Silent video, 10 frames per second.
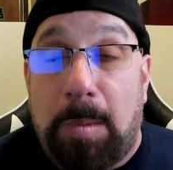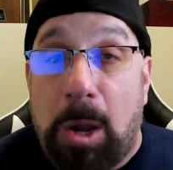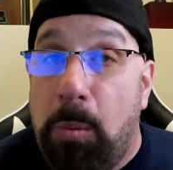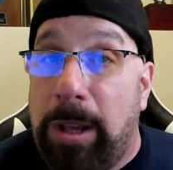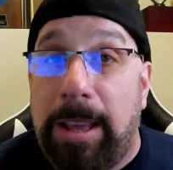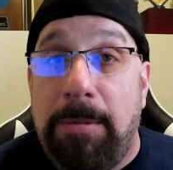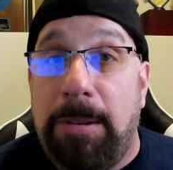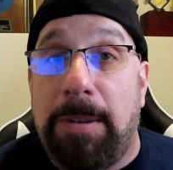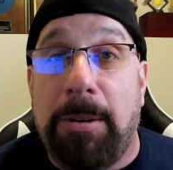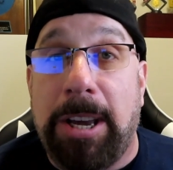we live
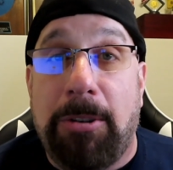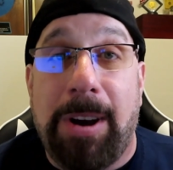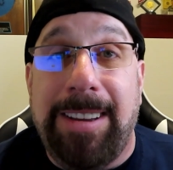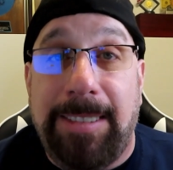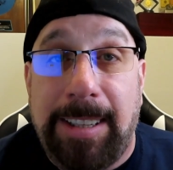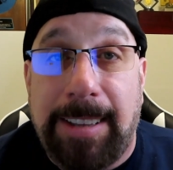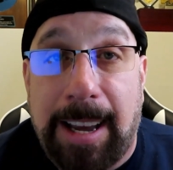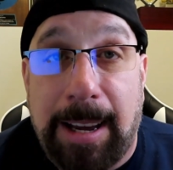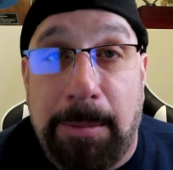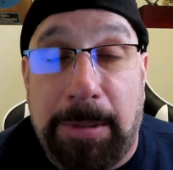in very crazy
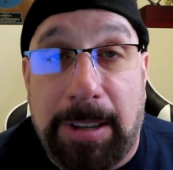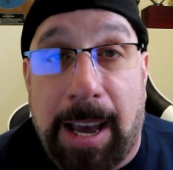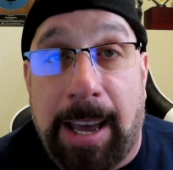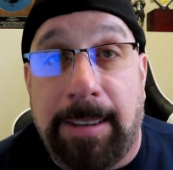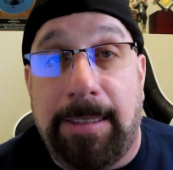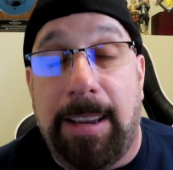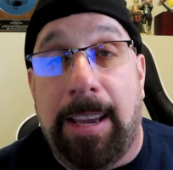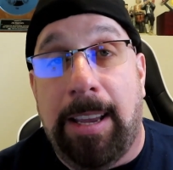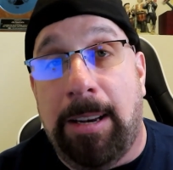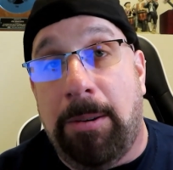times, guys,
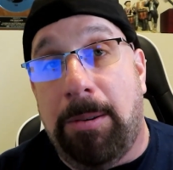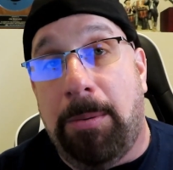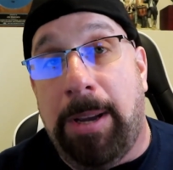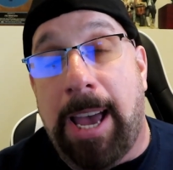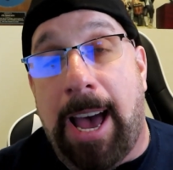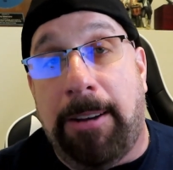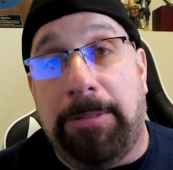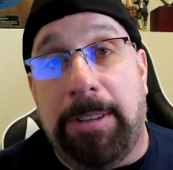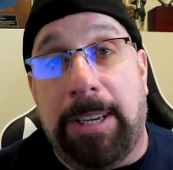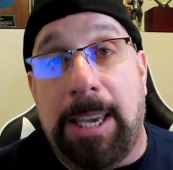and we
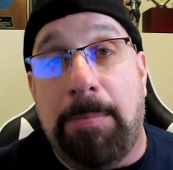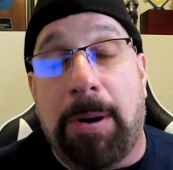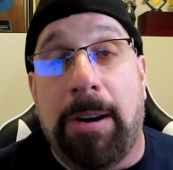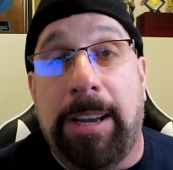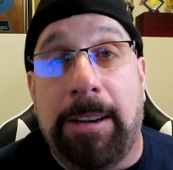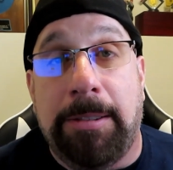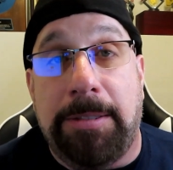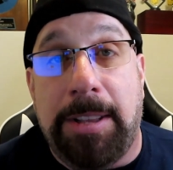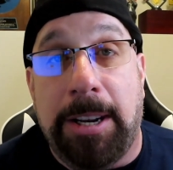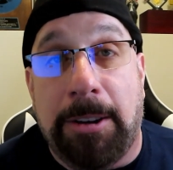have to keep our
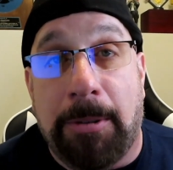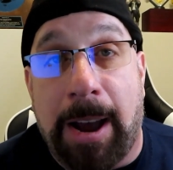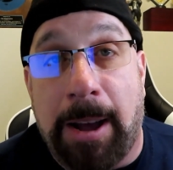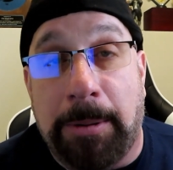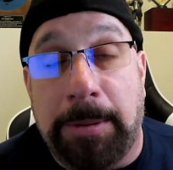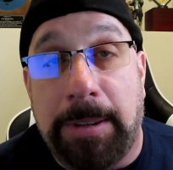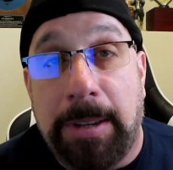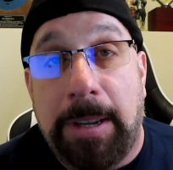ears to the ground.